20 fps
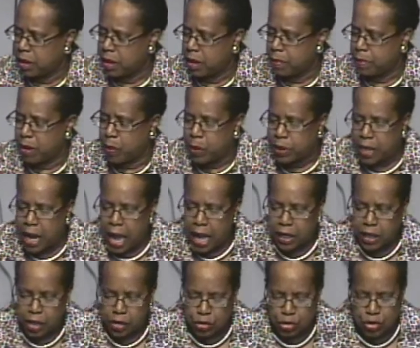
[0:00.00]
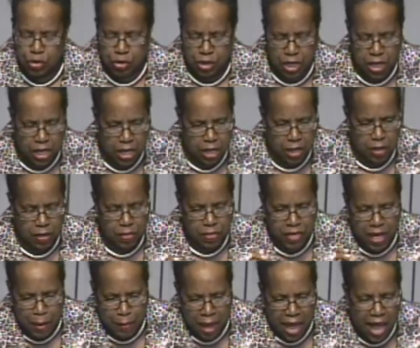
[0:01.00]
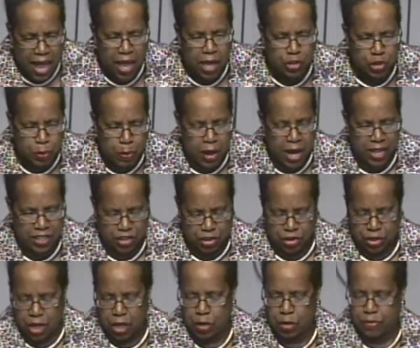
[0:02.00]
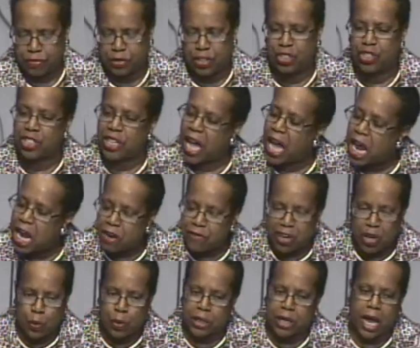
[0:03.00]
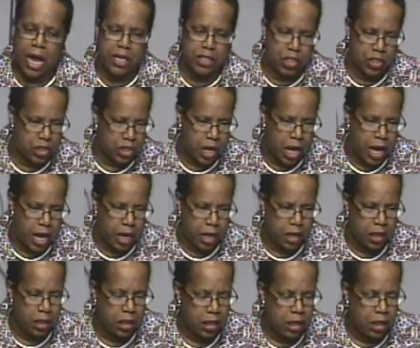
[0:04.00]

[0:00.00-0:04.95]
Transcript: But when I can see them as myself, desiring what I desire,